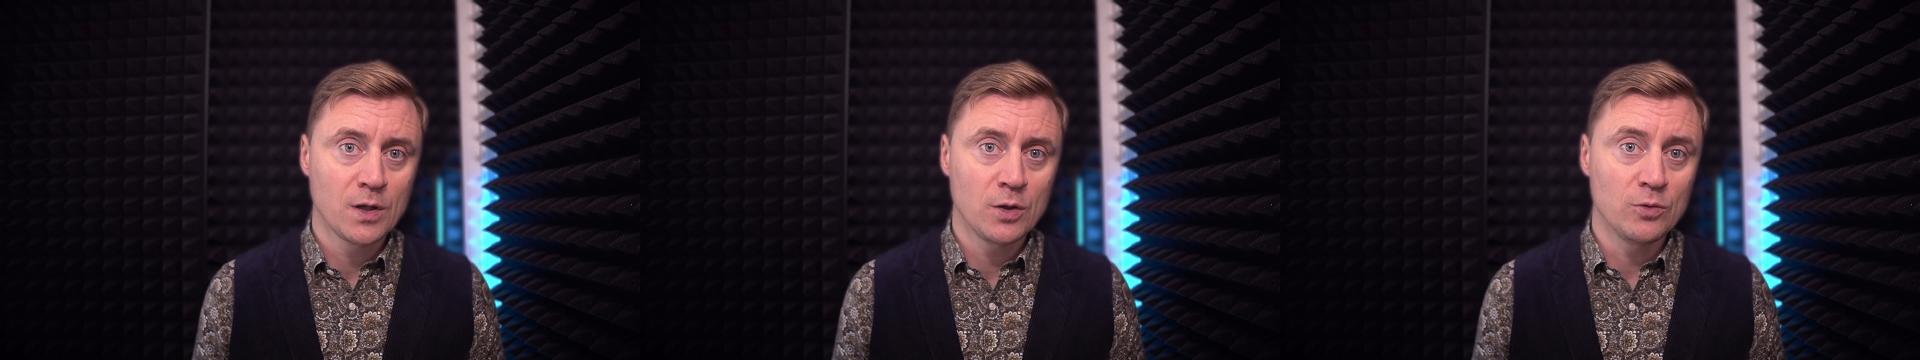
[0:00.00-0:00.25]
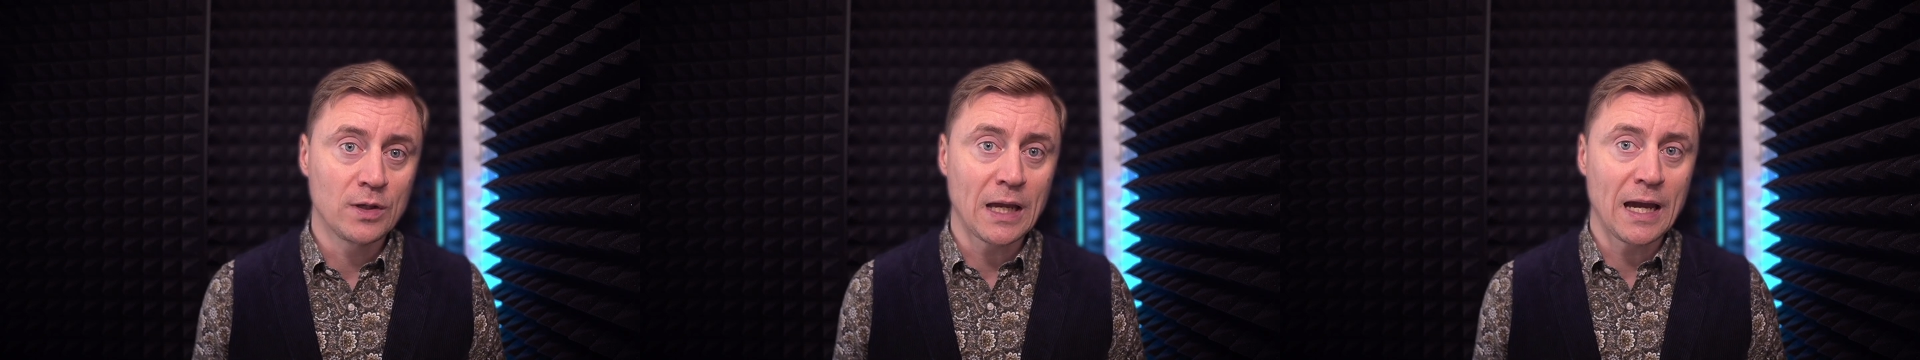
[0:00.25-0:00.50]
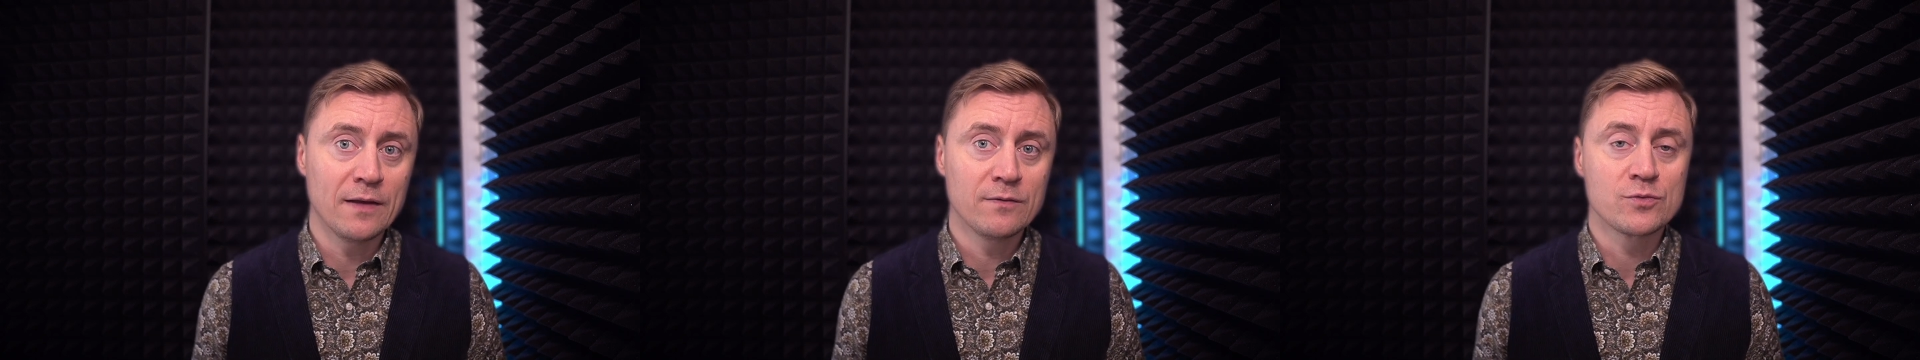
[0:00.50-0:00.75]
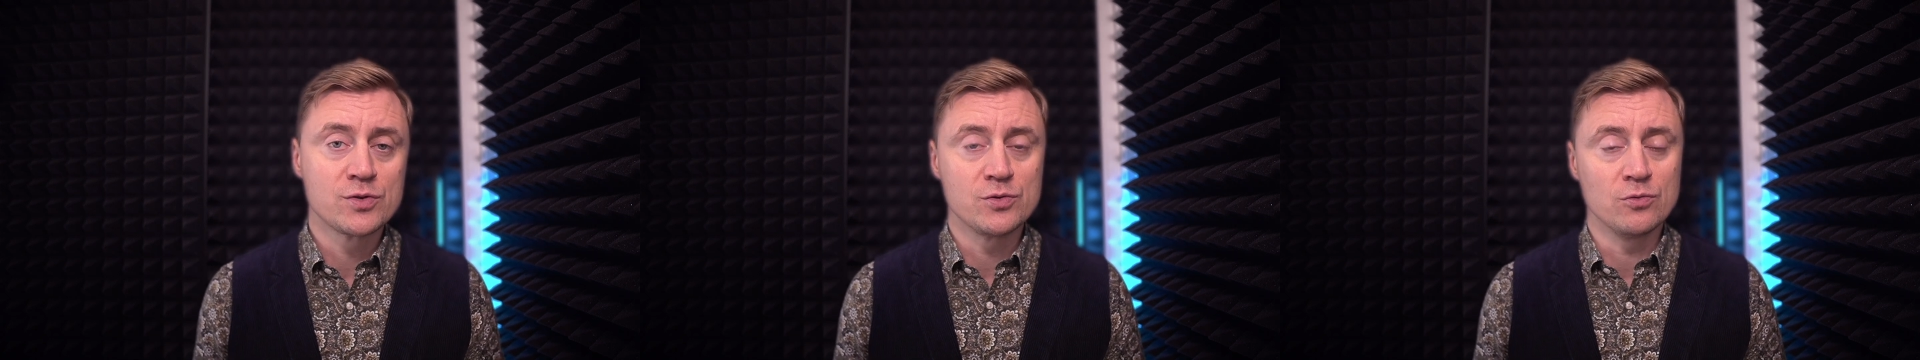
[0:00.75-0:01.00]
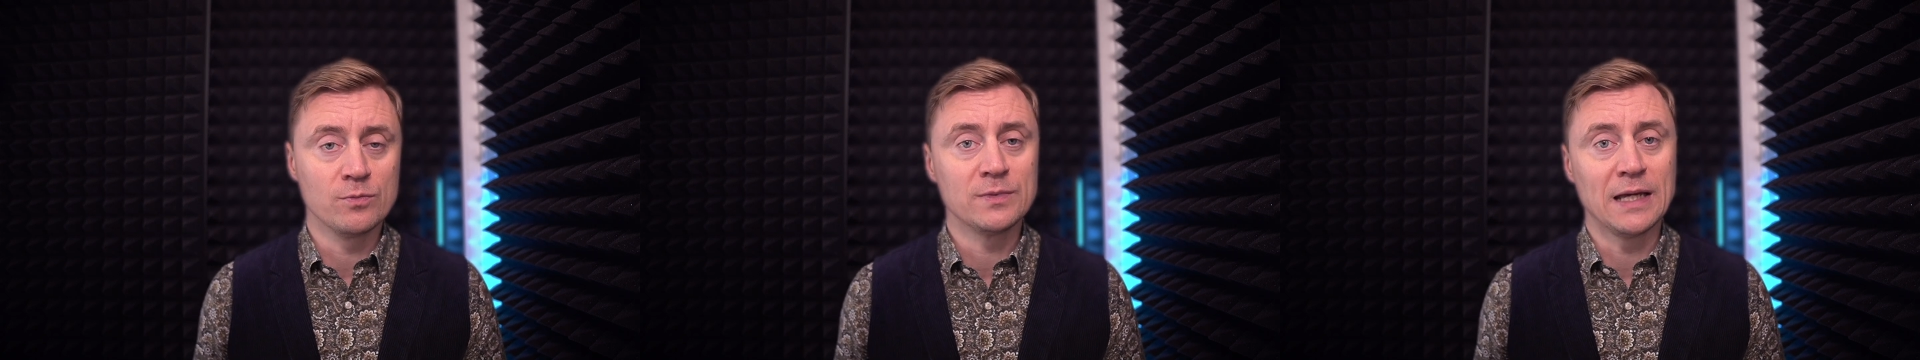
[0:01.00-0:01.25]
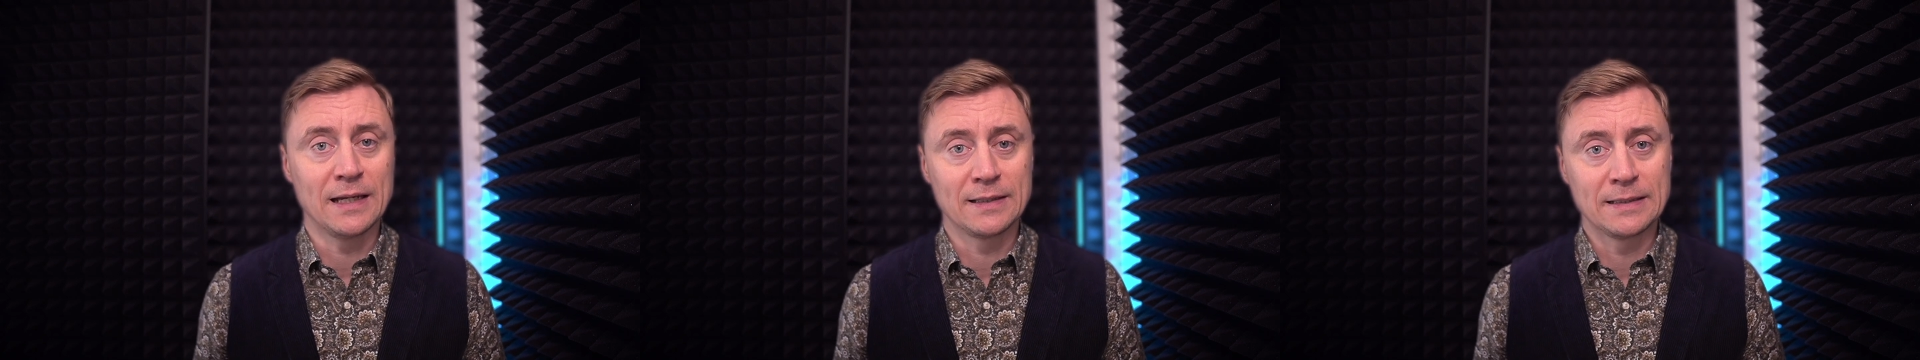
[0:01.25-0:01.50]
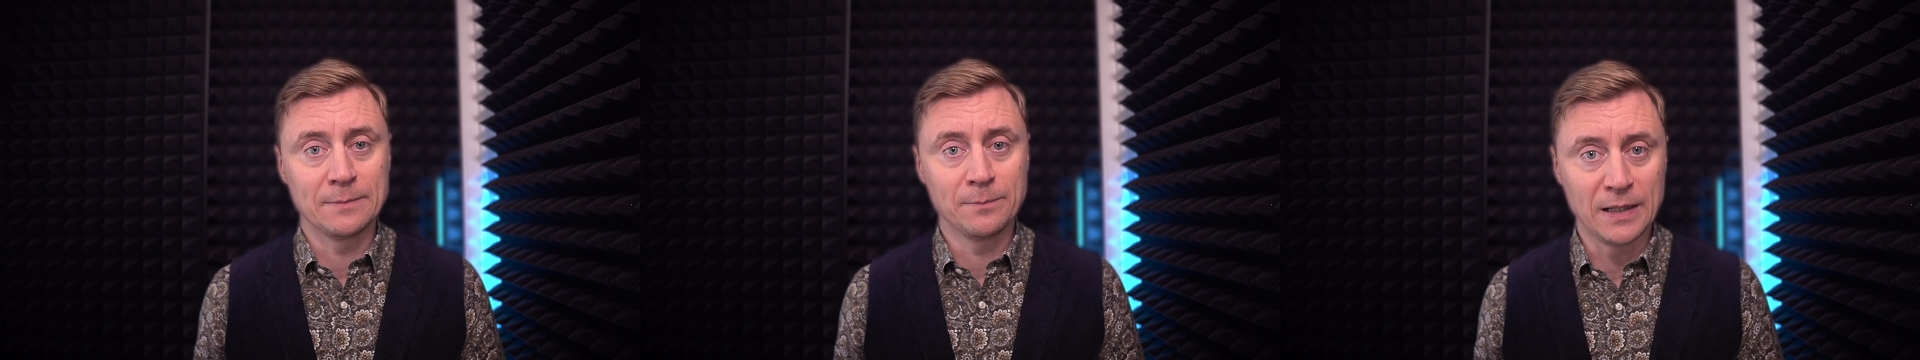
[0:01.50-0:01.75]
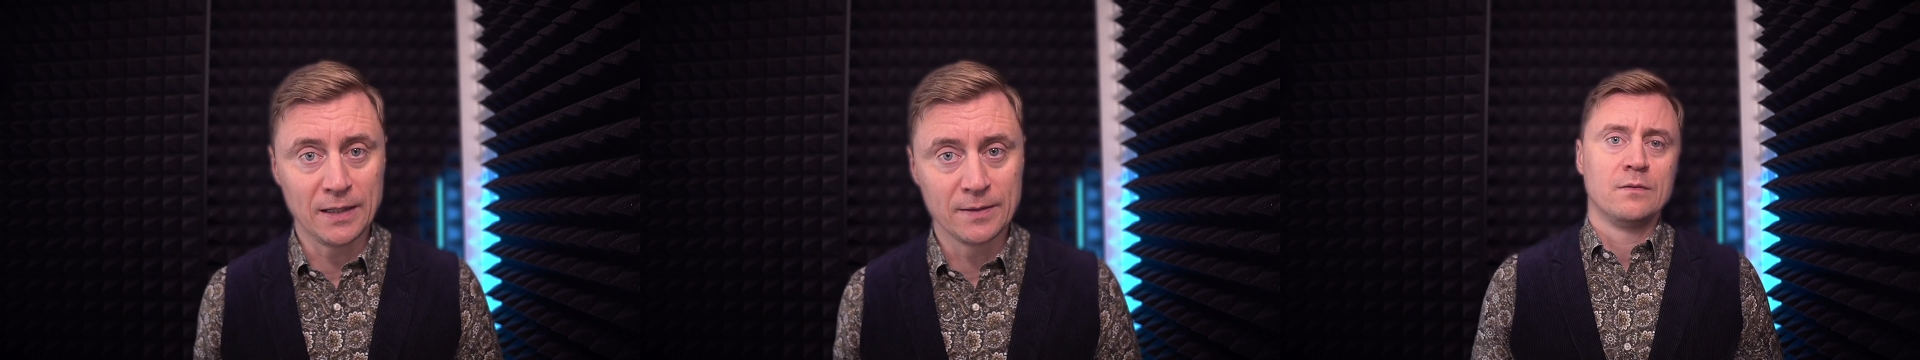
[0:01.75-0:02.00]
You can't resume that
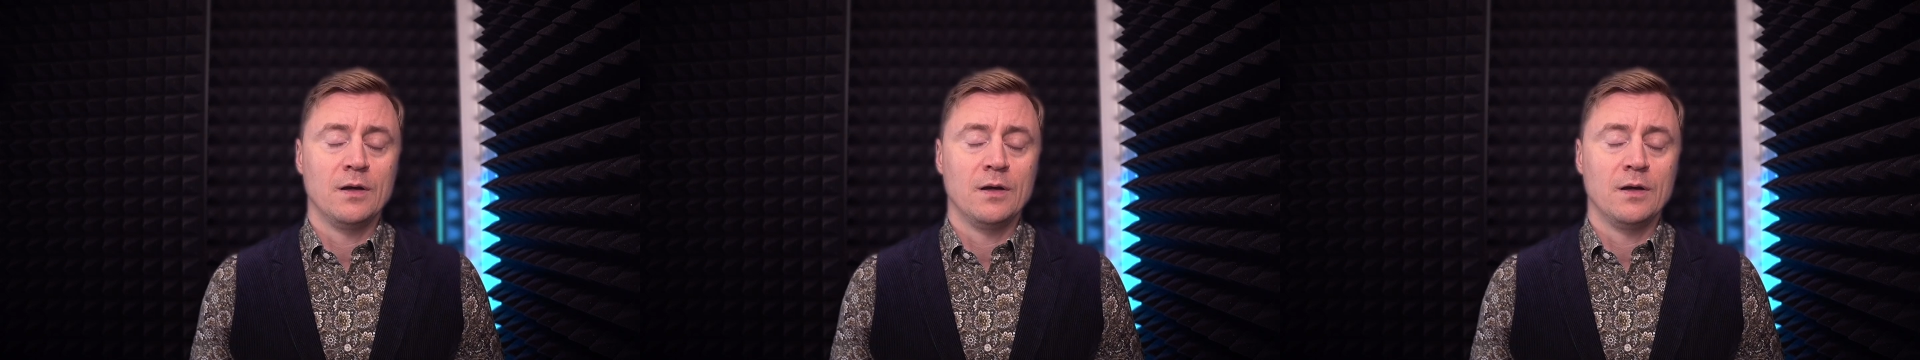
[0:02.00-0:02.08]
campaign.